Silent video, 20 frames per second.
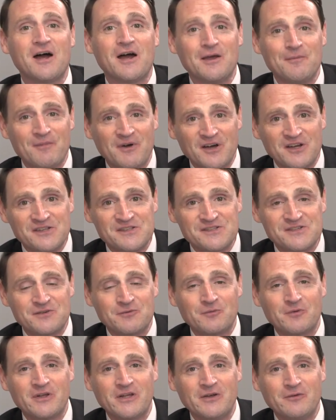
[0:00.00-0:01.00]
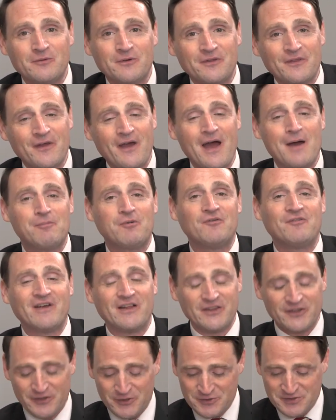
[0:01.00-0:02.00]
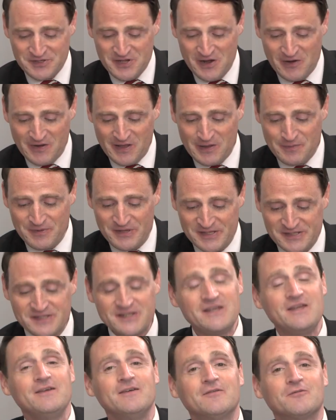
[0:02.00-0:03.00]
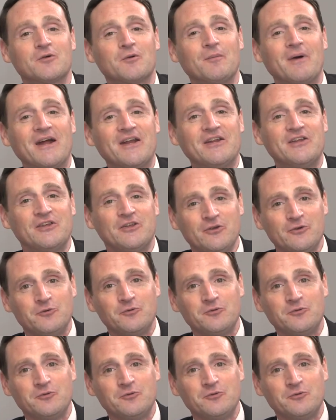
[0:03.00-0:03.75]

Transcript: I'm Austin Reed with Apple Valley News Now ABC, reminding you to